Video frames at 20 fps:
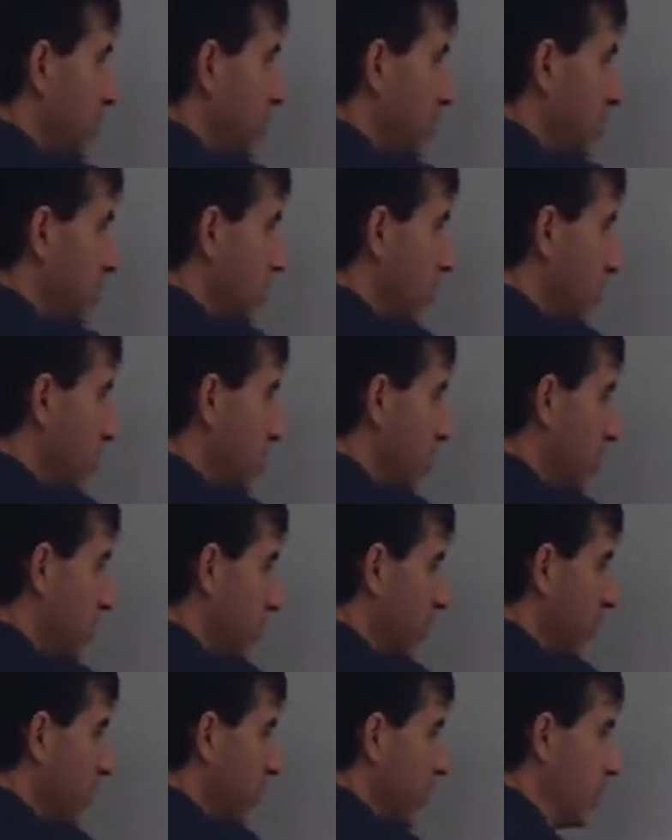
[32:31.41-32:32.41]
the zero term
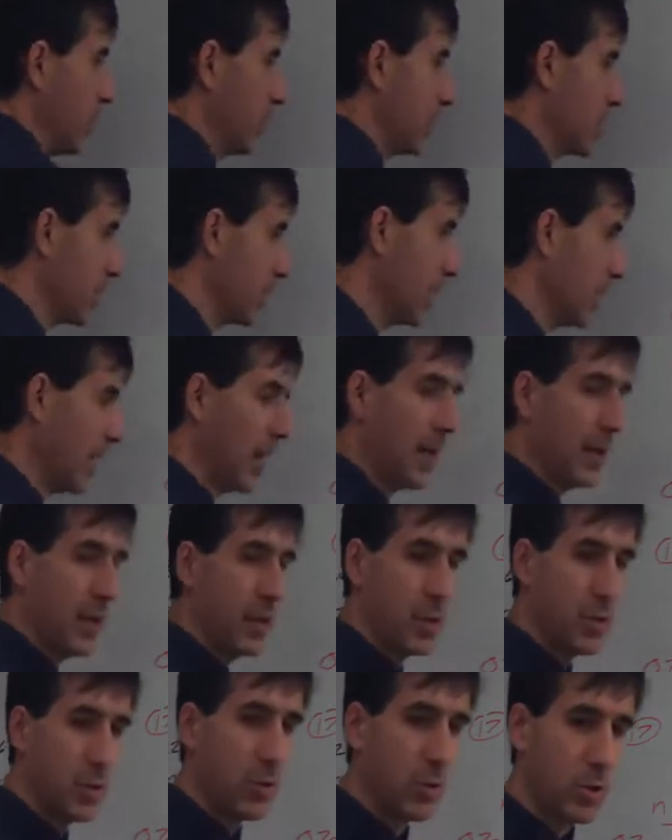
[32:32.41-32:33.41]
and figure out what you're going to add
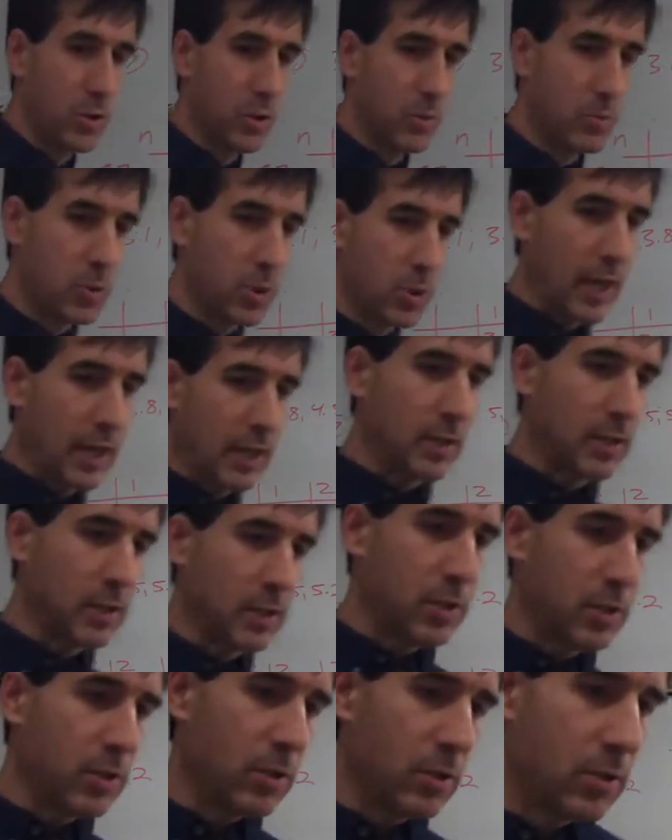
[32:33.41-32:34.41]
it to or subtract it
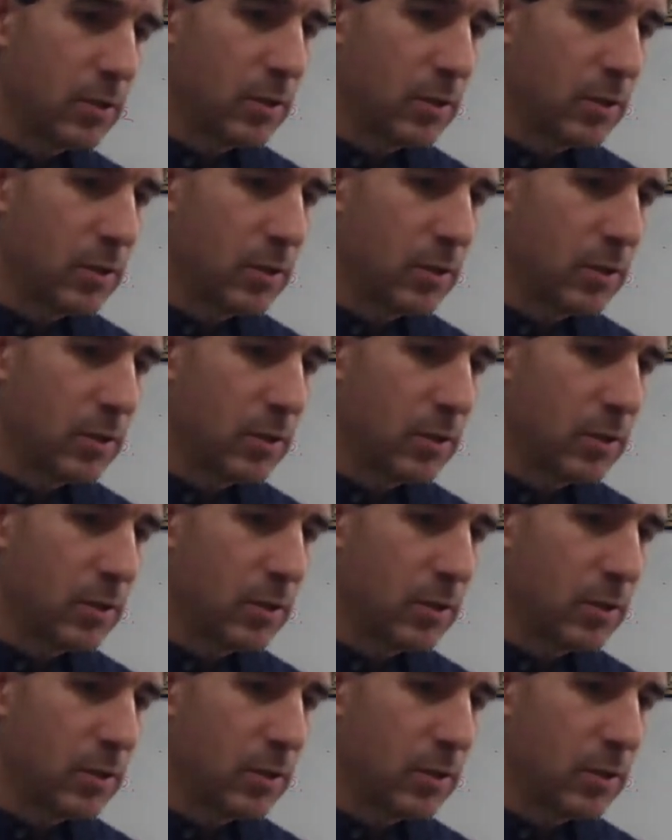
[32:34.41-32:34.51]
to.